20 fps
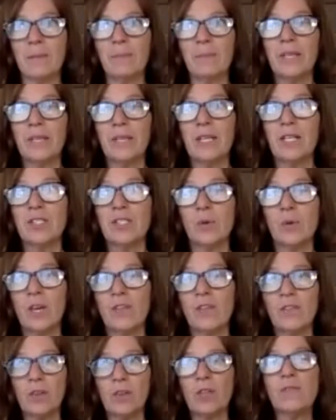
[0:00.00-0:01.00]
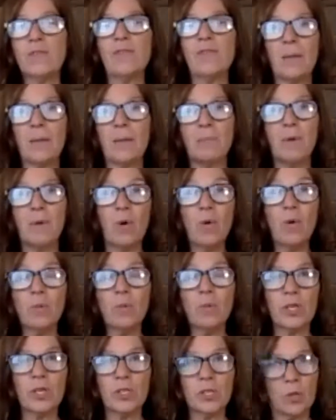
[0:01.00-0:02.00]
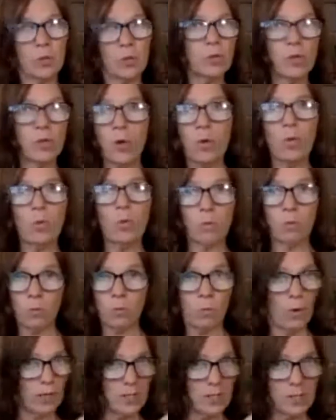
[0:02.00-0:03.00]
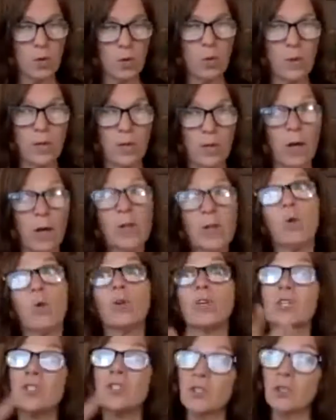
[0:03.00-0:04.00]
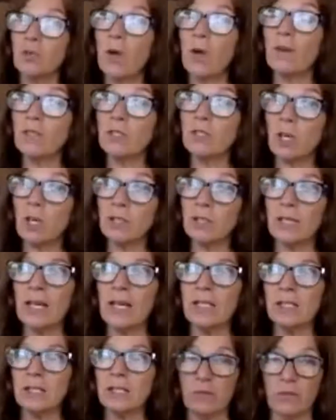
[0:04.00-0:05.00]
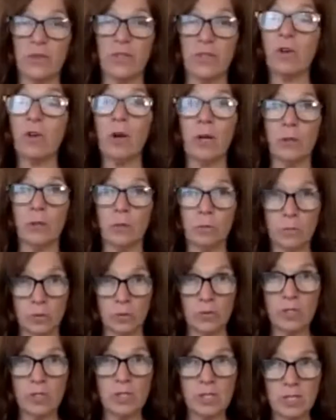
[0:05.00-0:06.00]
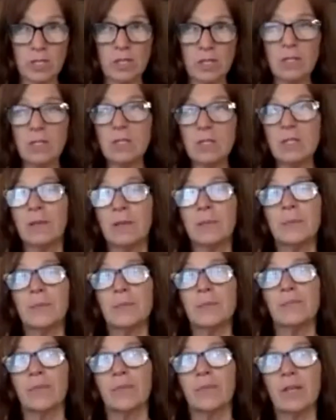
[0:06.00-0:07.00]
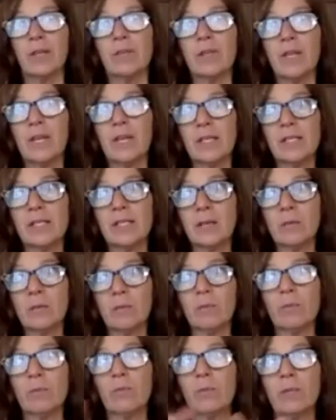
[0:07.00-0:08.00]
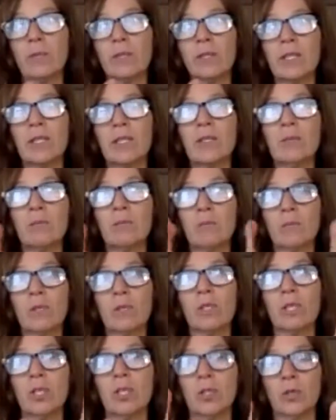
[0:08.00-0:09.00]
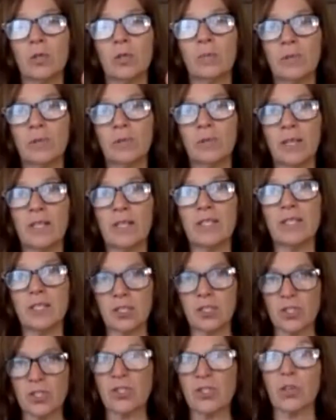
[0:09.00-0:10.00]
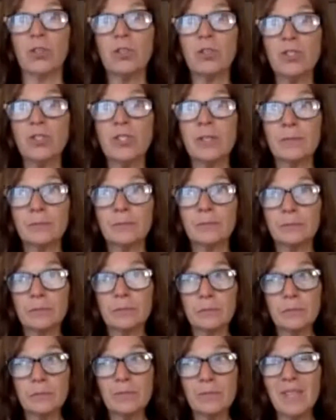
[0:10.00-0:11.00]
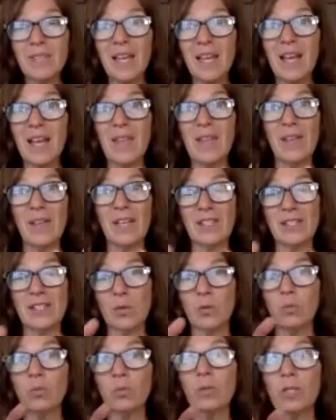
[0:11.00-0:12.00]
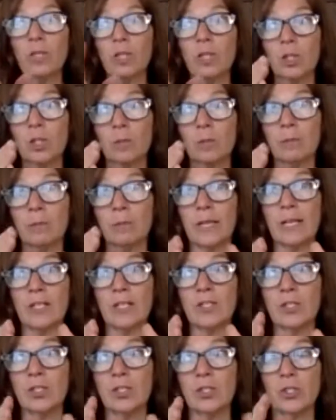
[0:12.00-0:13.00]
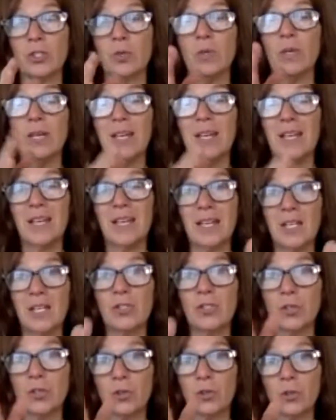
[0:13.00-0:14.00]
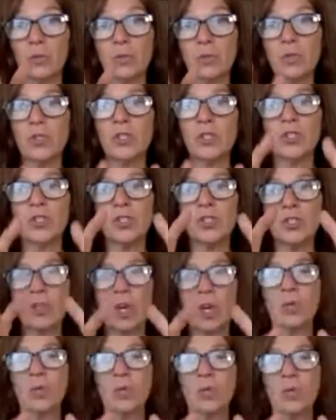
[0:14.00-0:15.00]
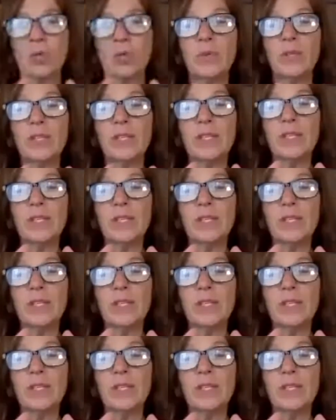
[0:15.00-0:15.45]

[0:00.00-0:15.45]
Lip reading: So if you're in that boat where you don't know what's going on, or you do have a dog that has severe autoimmune diseases, it's a really, really good place to start. And then it's a really good place to do interim. So you can start with it, get the